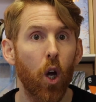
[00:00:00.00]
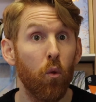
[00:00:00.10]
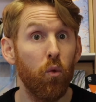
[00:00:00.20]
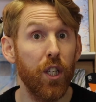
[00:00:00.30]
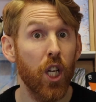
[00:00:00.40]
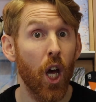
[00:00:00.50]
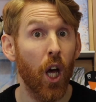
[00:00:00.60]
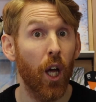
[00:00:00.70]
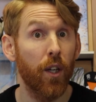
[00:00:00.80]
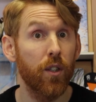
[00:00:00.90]

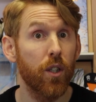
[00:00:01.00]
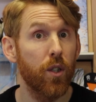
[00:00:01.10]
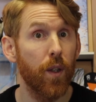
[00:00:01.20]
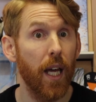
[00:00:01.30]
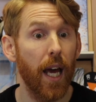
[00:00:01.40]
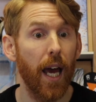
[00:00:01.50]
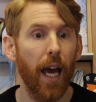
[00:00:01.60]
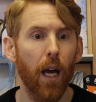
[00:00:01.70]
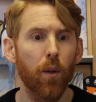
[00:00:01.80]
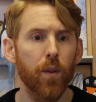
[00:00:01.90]
returned to their
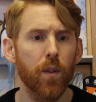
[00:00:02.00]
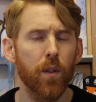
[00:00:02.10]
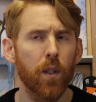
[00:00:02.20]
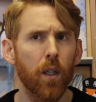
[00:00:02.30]
house.